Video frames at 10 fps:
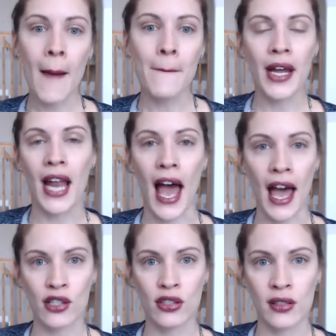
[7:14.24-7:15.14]
but
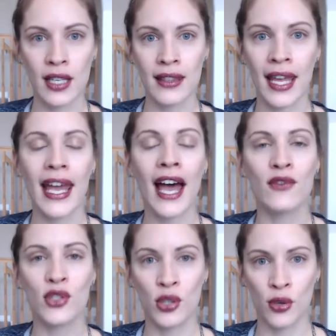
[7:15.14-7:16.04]
actually they
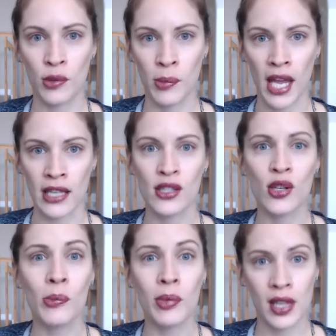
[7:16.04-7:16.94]
have tooth pain.
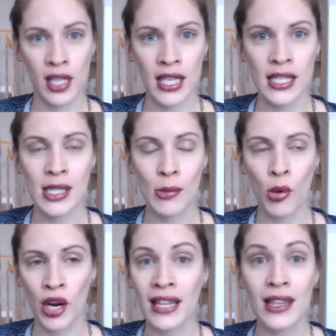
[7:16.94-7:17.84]
So please
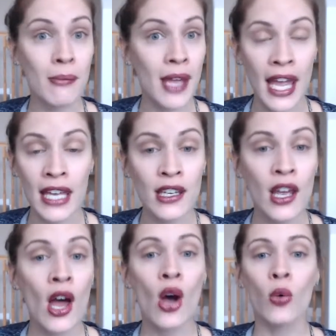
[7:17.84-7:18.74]
bring them in.
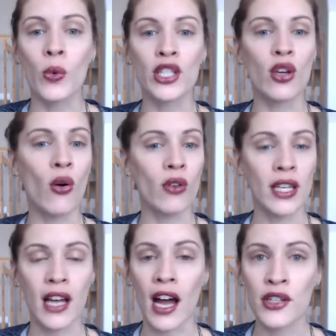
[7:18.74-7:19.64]
We
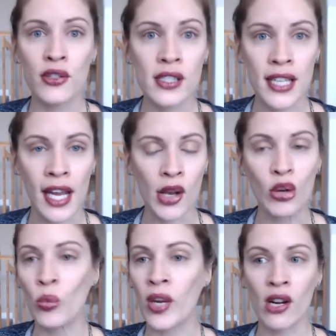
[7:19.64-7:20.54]
totally
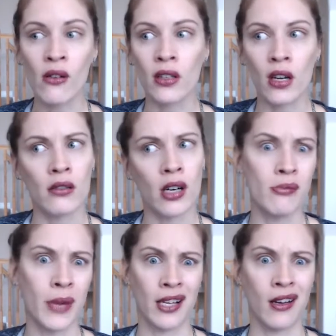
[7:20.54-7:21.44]
understand. We don't go, oh
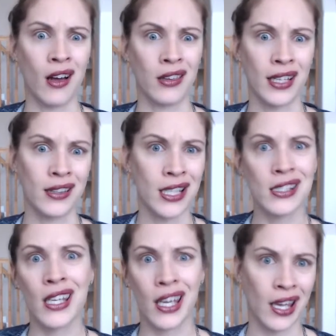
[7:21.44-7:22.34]
my God, like this
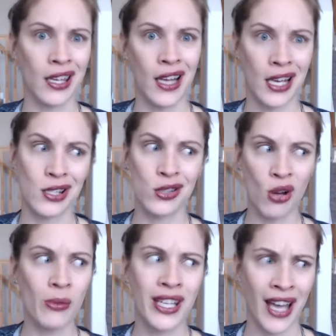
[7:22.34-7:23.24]
kid has so
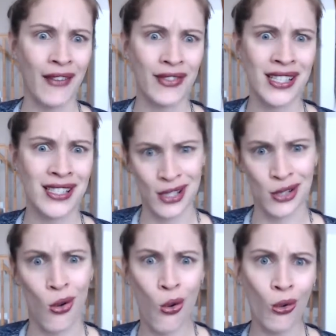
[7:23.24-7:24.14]
many cavities. This
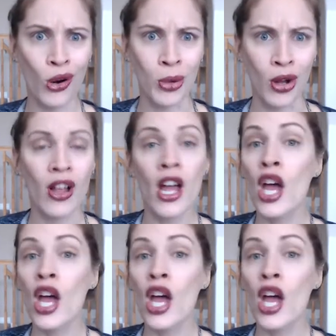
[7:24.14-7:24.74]
is horrible.